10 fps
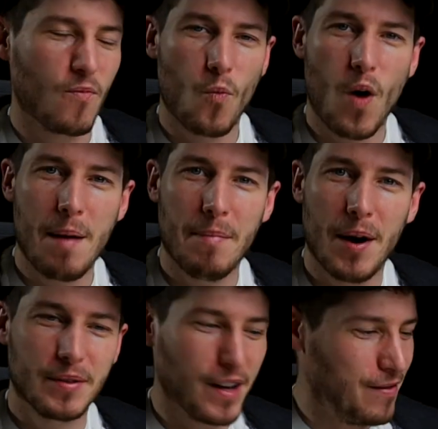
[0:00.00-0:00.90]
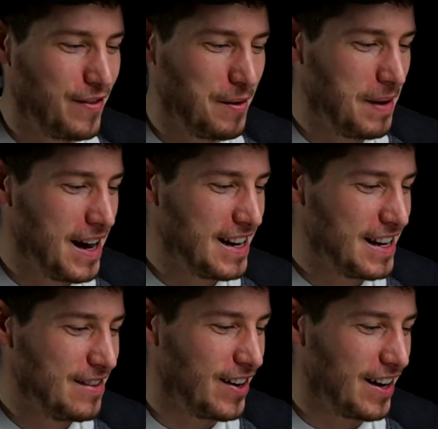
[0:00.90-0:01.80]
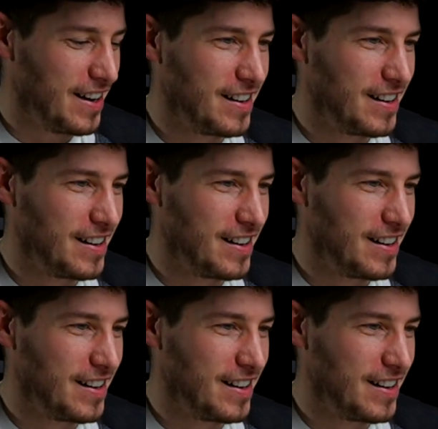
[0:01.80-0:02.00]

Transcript: White mode don't feel bad either.